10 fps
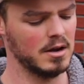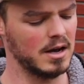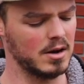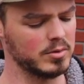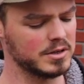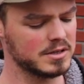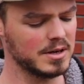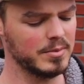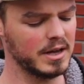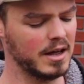which is
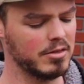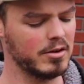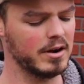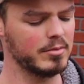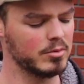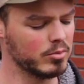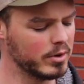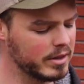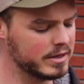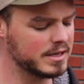something I thought I would
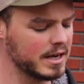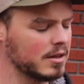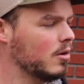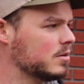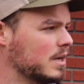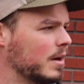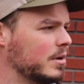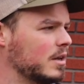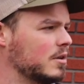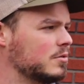really take a long time
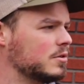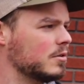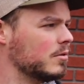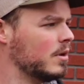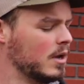getting used to.